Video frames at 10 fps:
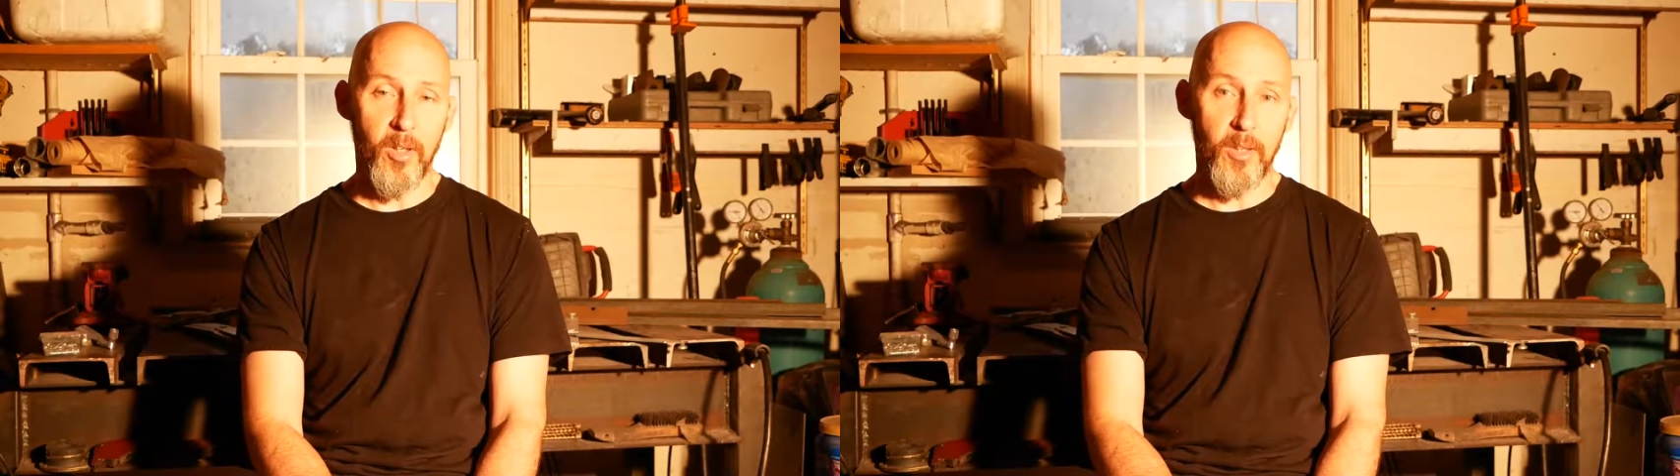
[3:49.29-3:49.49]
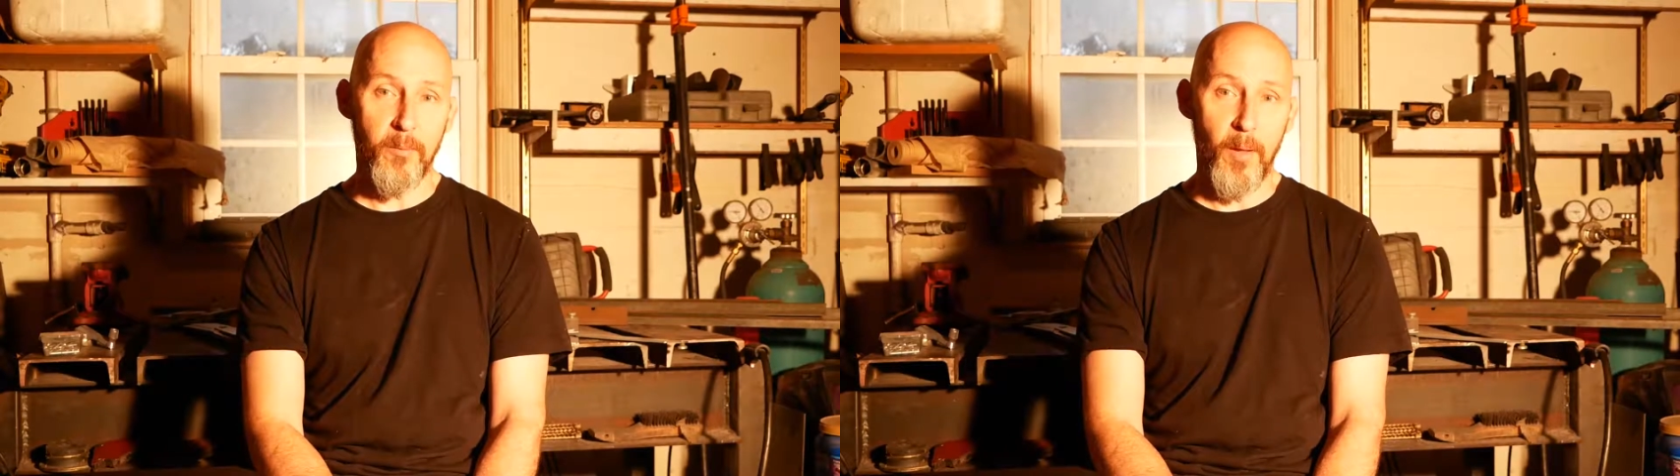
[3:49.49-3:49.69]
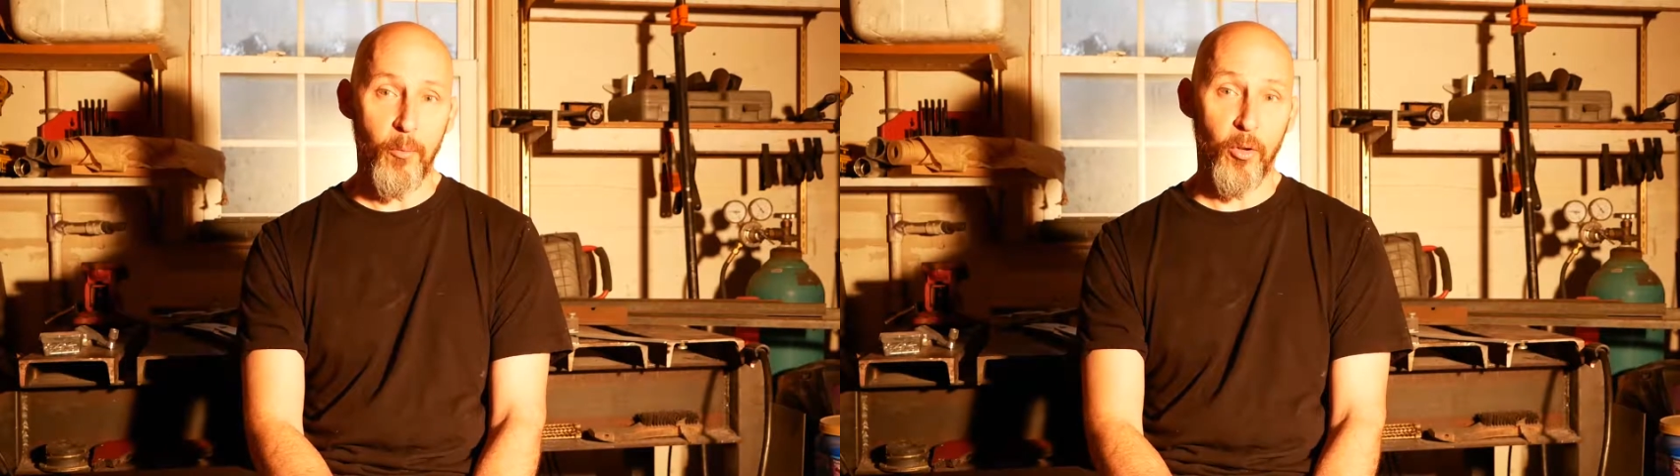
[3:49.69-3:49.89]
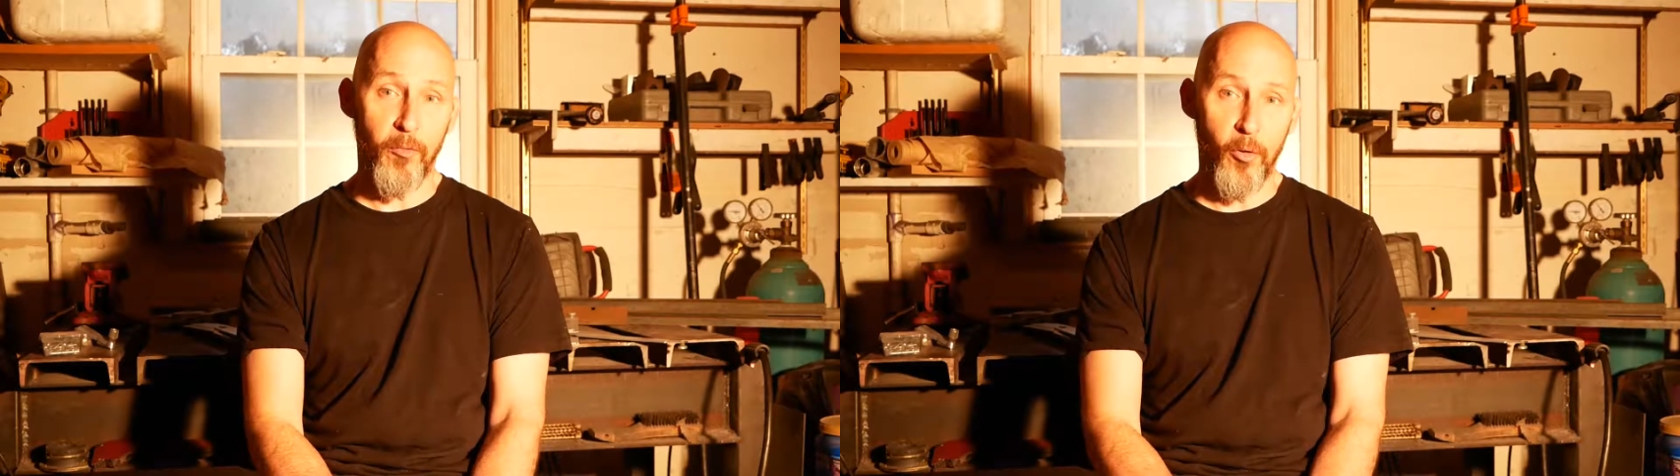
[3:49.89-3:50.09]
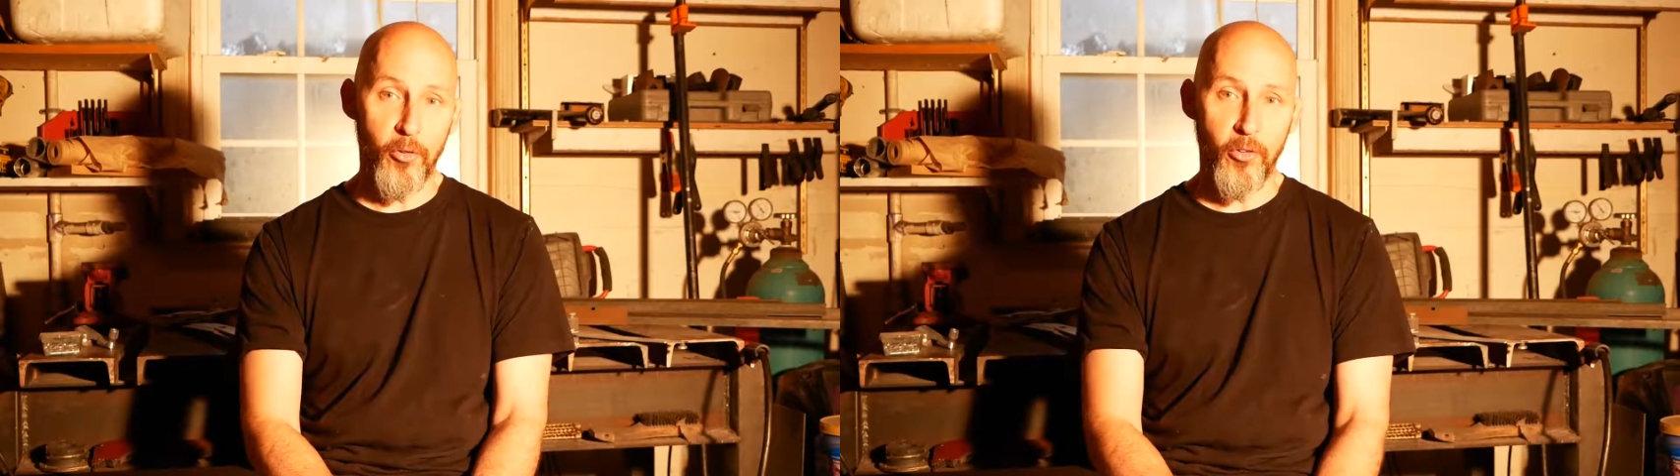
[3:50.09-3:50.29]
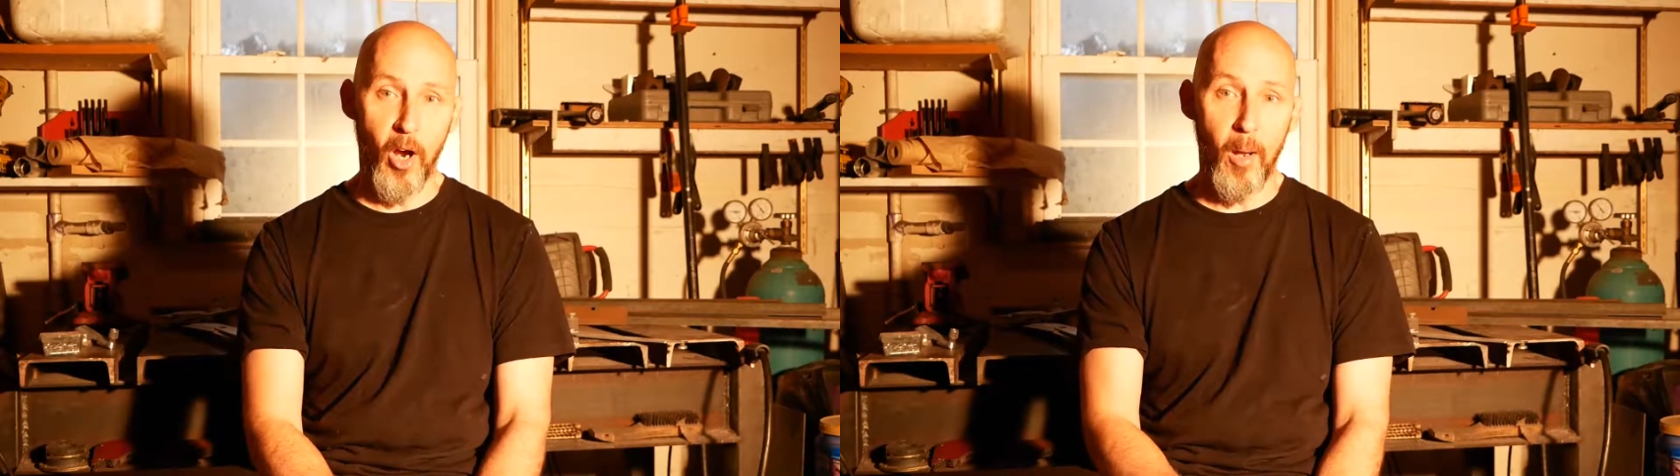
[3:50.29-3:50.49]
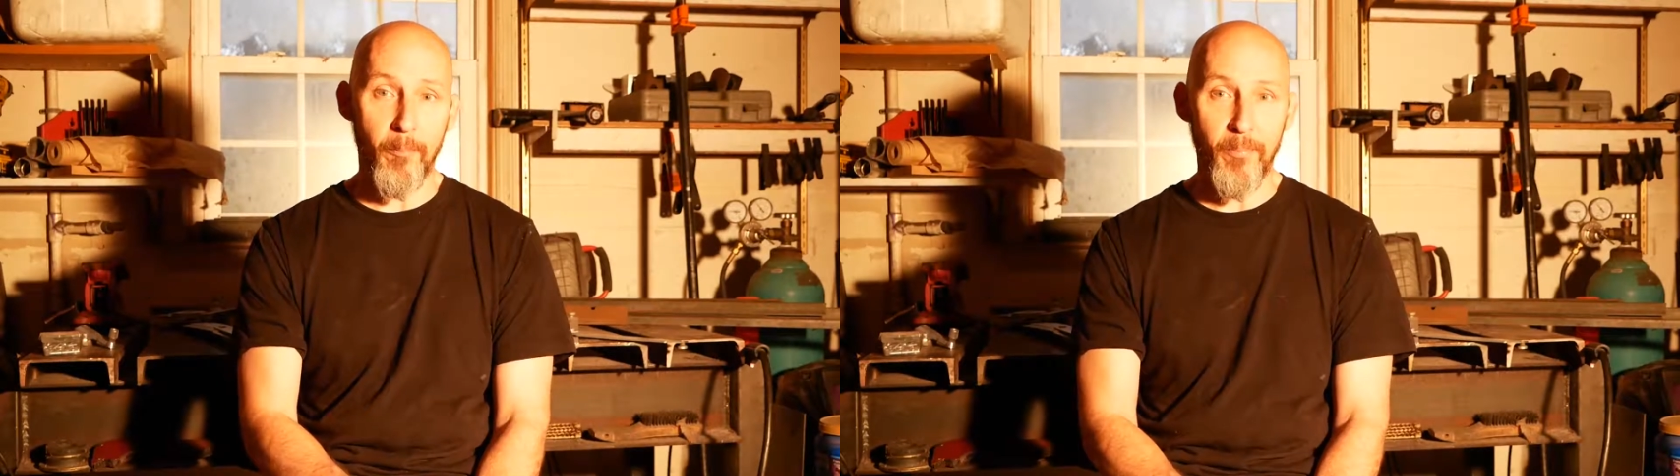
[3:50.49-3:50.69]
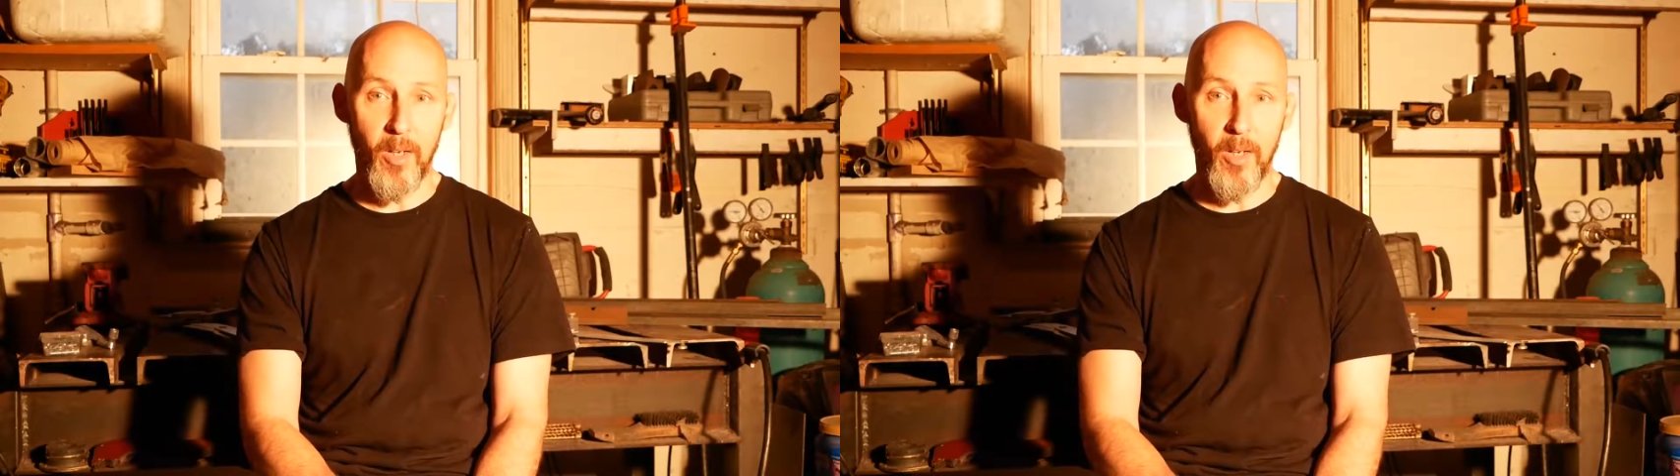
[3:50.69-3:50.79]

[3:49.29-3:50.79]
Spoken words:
That was our first job.